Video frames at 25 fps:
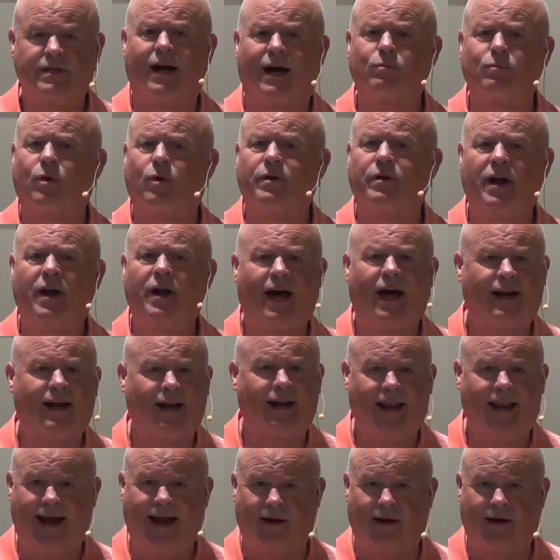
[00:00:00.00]
God will
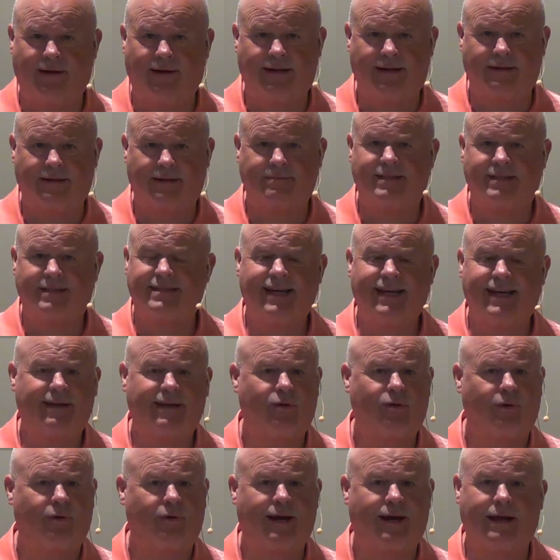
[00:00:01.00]
not allow him to
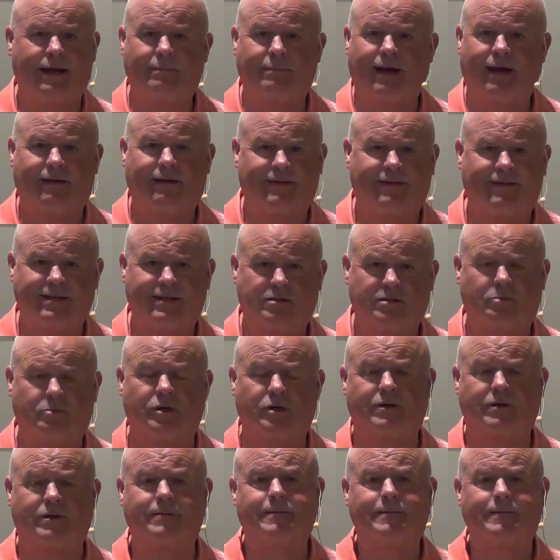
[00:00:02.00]
take your name out of his
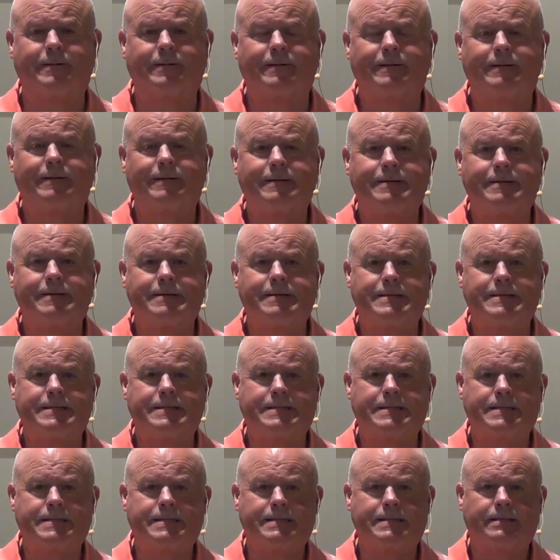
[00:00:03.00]
book.
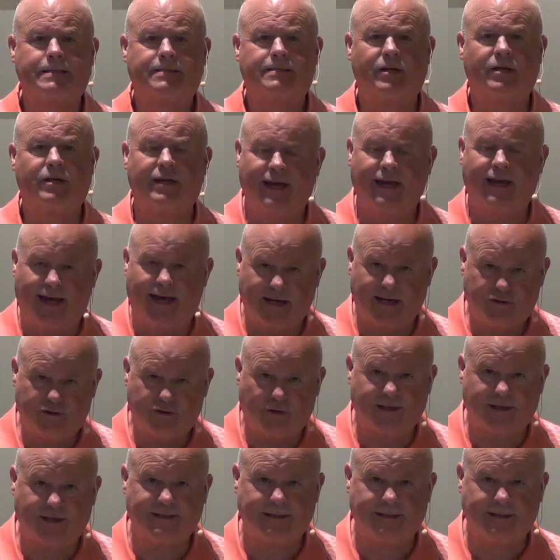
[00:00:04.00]
So you got to
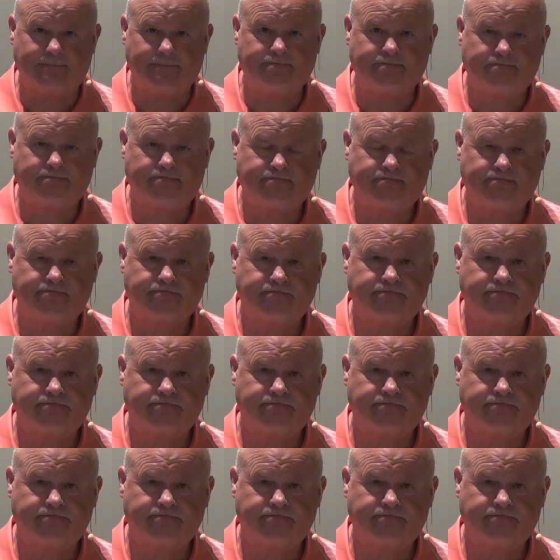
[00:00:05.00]
trust him.